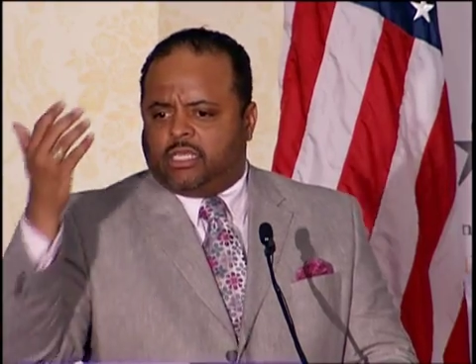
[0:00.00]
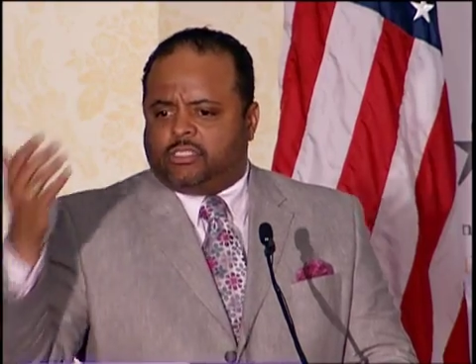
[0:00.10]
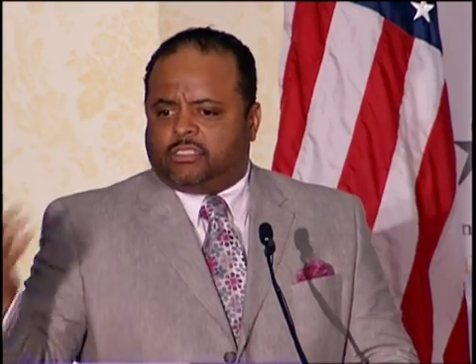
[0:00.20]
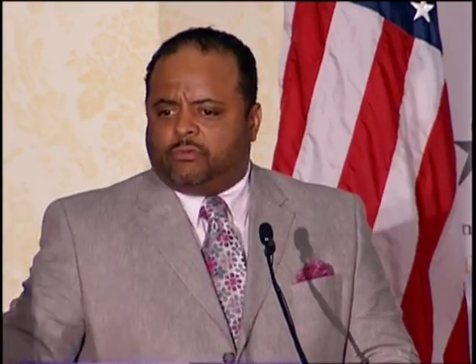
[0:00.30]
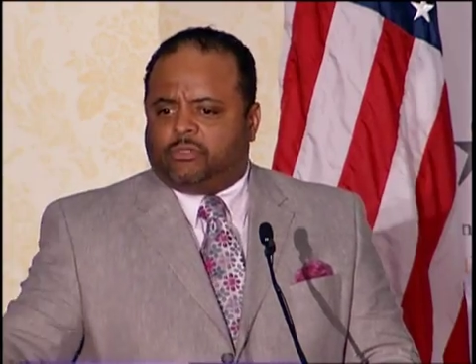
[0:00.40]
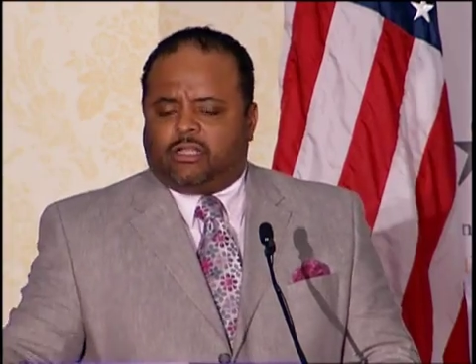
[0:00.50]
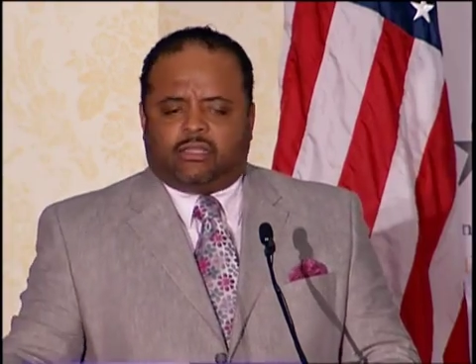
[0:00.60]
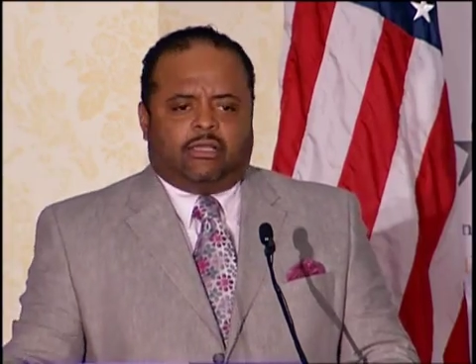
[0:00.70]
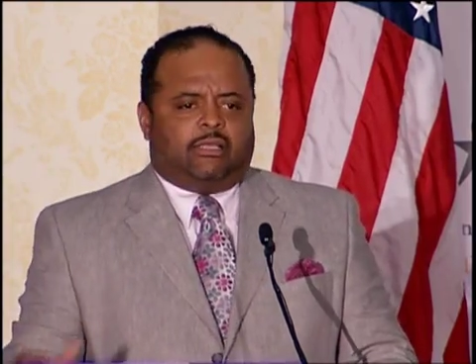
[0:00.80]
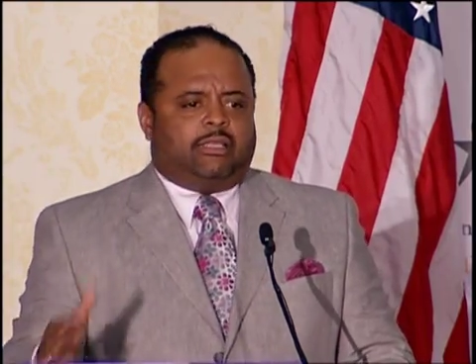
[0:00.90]
we were
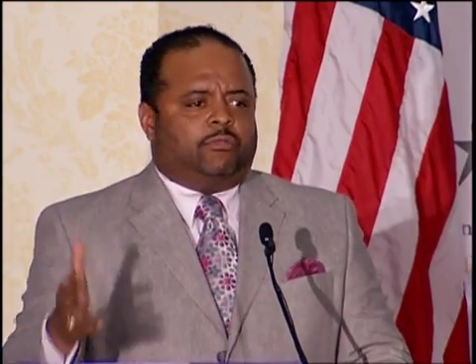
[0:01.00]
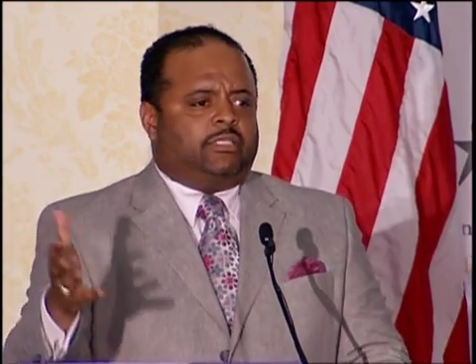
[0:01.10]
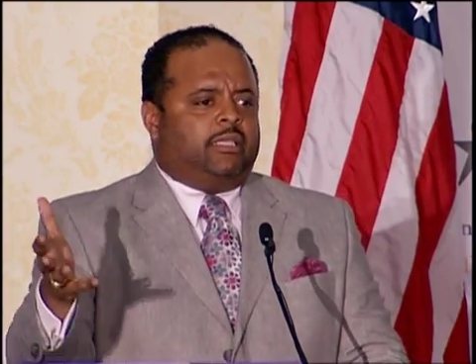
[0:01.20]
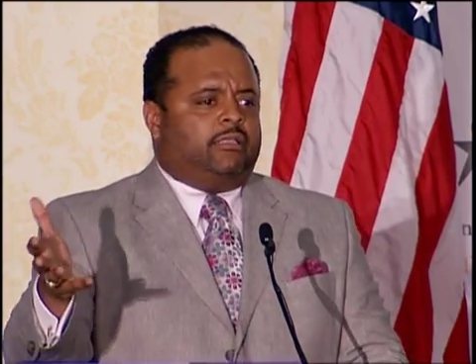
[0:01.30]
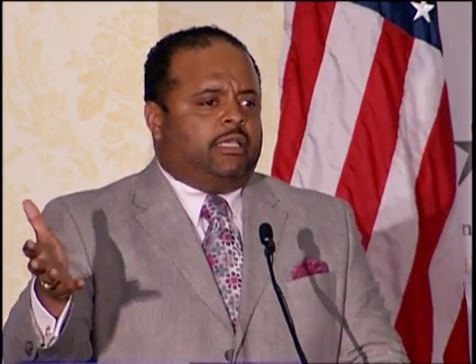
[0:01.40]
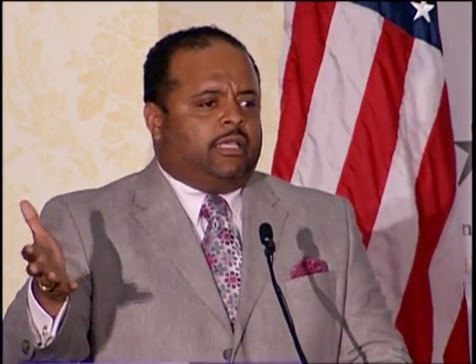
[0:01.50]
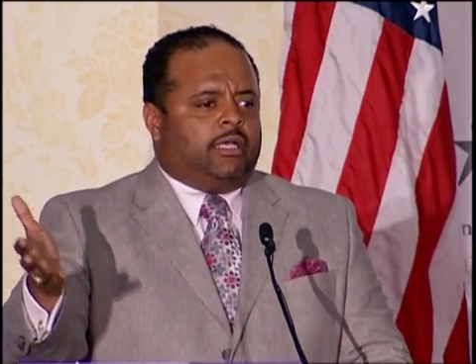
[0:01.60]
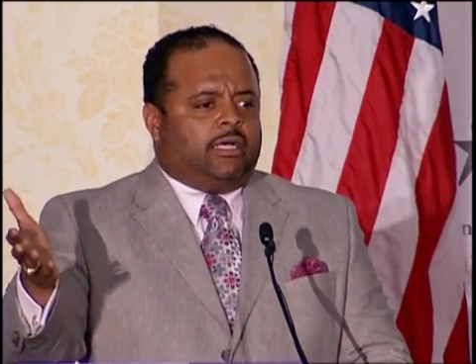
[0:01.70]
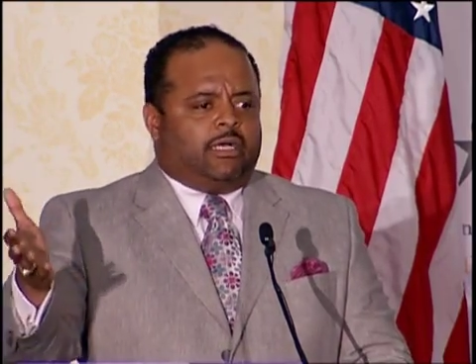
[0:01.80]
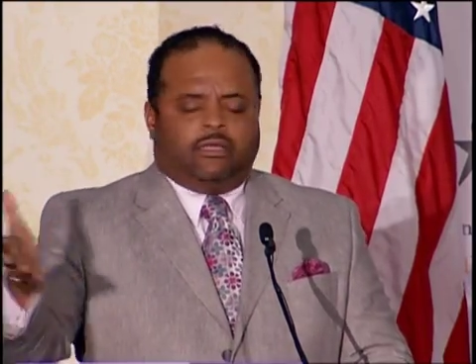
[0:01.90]
talking, and it was saying,
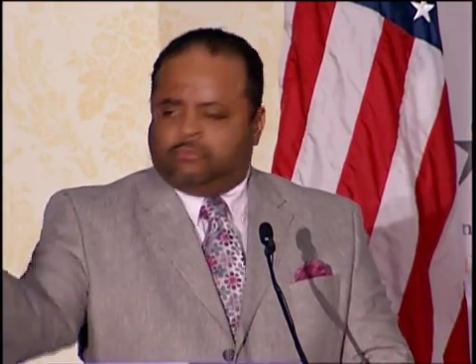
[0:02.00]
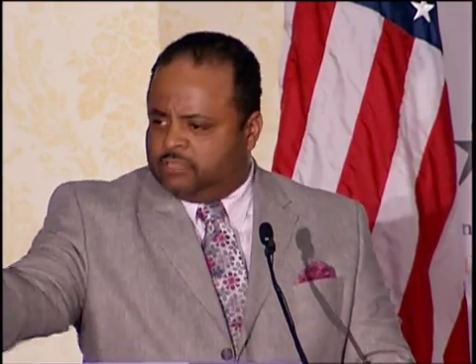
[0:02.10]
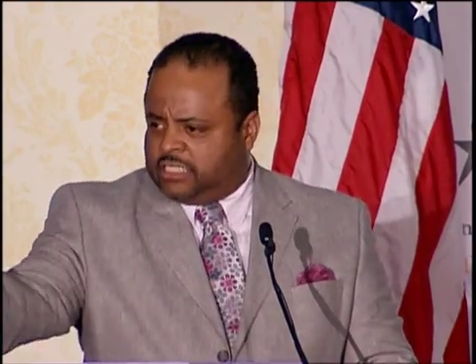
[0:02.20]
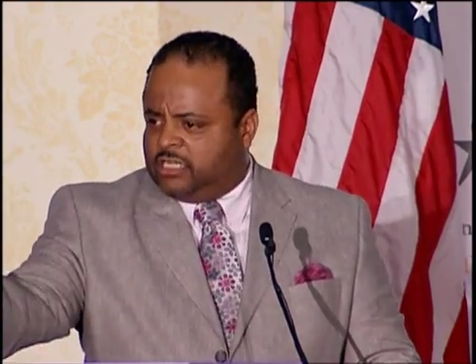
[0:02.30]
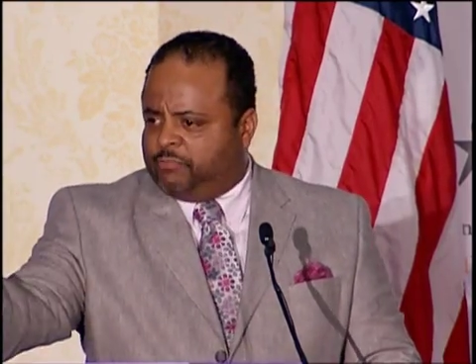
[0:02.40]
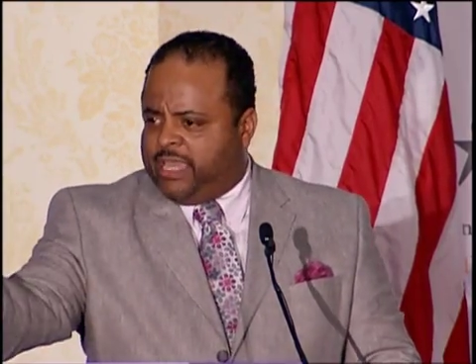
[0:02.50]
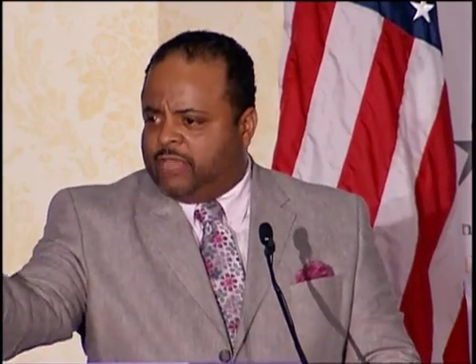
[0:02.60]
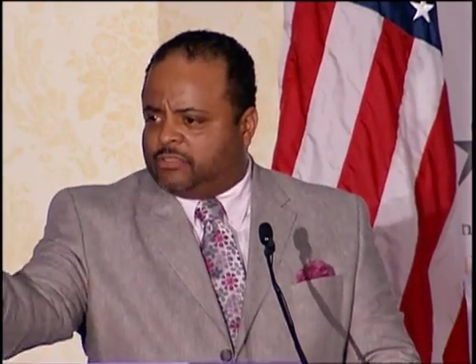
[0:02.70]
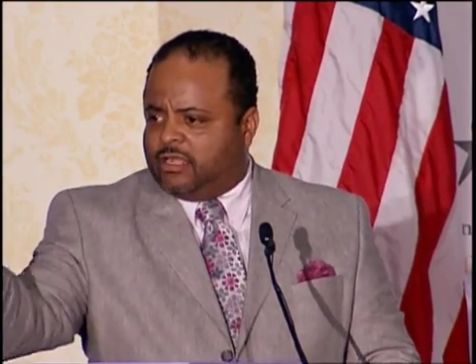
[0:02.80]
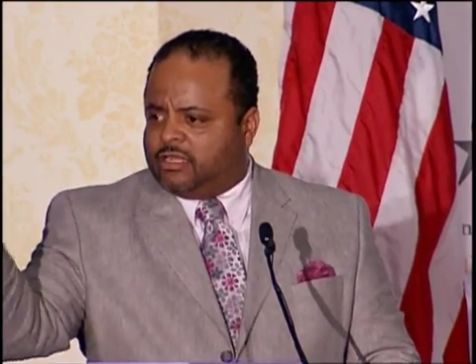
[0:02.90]
Secretary
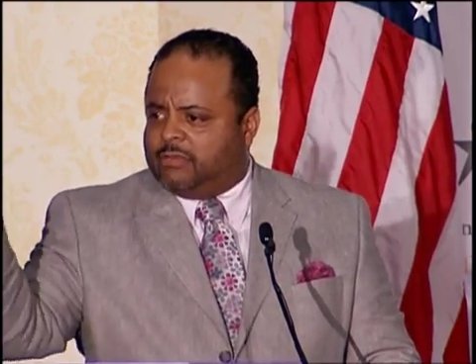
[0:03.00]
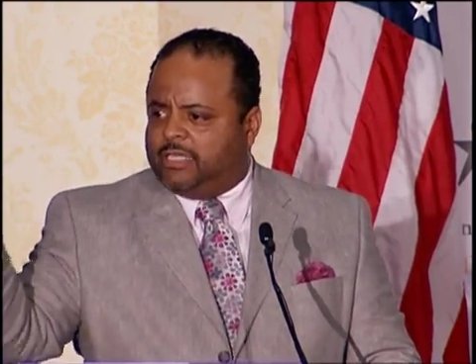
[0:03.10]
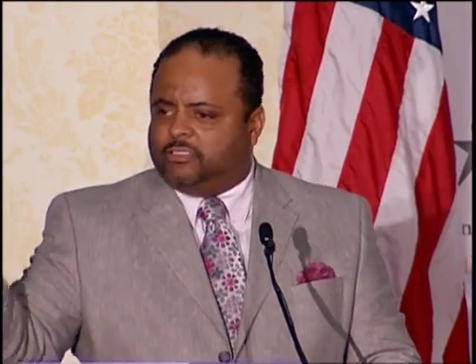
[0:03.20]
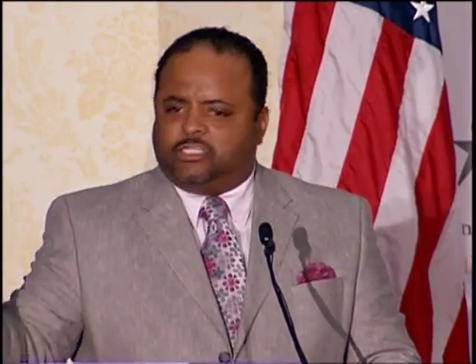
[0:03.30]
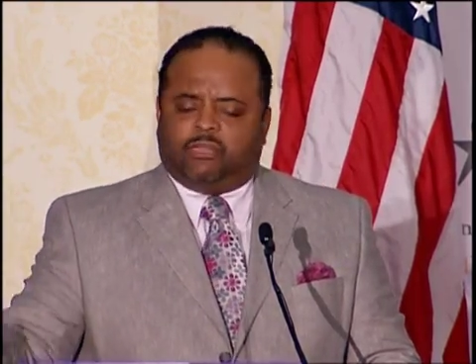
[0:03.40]
Page was talking about